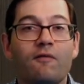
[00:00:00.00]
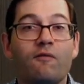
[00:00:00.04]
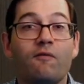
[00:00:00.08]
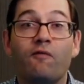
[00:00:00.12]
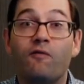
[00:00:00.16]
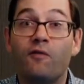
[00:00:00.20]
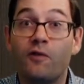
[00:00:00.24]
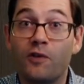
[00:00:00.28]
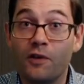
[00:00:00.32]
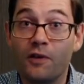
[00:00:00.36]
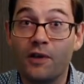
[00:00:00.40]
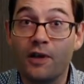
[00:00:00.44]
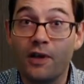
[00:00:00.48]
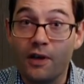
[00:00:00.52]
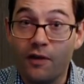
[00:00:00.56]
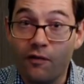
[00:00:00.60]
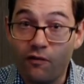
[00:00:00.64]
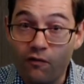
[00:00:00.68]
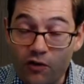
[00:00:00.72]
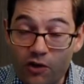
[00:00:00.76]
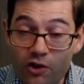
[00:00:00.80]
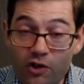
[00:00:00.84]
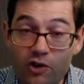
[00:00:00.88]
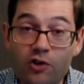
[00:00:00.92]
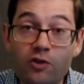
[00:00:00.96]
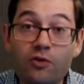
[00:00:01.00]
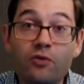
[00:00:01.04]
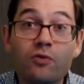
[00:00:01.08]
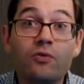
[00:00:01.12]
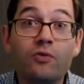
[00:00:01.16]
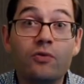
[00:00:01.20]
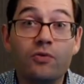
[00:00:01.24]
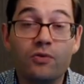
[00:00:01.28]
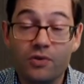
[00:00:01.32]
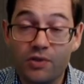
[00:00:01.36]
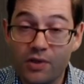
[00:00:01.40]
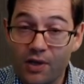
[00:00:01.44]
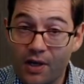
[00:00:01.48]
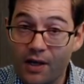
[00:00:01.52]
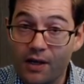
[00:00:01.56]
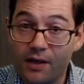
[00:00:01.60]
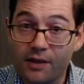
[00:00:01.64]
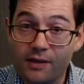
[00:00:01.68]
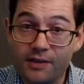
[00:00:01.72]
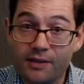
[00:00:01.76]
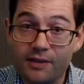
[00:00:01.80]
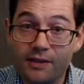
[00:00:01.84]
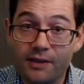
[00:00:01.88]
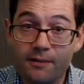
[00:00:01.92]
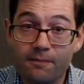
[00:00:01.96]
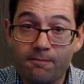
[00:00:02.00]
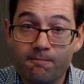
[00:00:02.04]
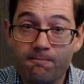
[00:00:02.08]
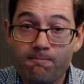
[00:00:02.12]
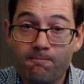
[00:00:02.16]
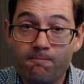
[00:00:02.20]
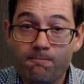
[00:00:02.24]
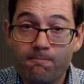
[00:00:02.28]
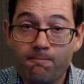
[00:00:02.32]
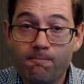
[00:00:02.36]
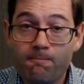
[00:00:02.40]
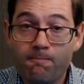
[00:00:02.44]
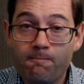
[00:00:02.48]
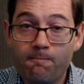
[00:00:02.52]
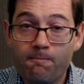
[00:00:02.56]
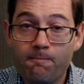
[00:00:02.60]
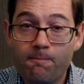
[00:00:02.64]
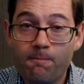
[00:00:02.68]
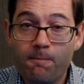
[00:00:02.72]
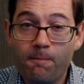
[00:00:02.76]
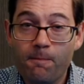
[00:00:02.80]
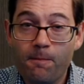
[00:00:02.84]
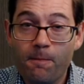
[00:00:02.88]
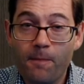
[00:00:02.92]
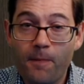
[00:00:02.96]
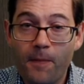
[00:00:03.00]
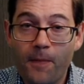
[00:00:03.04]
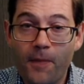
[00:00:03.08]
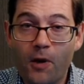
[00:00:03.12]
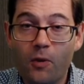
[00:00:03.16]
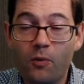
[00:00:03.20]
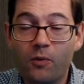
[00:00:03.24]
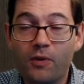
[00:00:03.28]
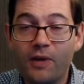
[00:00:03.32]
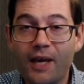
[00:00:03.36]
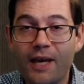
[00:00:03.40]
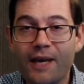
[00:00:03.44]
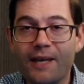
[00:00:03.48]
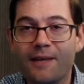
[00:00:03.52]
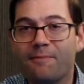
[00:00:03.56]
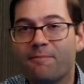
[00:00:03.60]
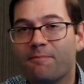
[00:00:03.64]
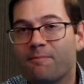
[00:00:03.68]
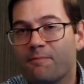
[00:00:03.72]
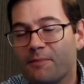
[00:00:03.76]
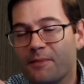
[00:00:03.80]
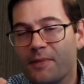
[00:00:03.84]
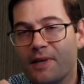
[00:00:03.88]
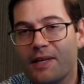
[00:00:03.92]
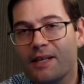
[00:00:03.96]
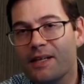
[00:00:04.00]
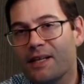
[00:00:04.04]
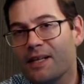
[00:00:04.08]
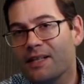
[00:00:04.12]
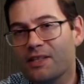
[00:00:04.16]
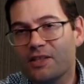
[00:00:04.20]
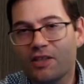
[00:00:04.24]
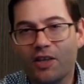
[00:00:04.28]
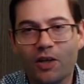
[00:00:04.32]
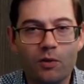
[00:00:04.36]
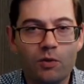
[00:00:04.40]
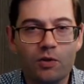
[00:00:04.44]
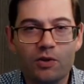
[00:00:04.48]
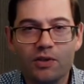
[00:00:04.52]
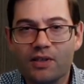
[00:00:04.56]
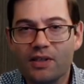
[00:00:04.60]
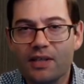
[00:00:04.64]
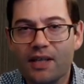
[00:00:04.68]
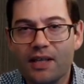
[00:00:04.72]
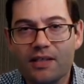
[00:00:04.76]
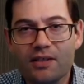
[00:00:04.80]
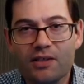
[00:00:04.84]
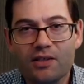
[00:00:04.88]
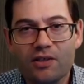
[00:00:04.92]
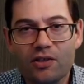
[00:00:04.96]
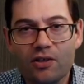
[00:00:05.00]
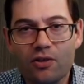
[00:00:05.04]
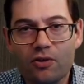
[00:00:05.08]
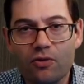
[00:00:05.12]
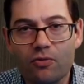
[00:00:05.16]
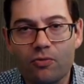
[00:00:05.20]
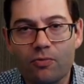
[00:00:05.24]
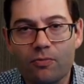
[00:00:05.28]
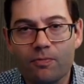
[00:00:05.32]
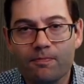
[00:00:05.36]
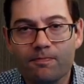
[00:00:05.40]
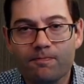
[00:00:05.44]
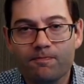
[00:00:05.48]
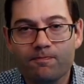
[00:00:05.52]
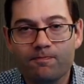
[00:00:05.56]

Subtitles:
for you to answer. Okay, let's go on to lesson two.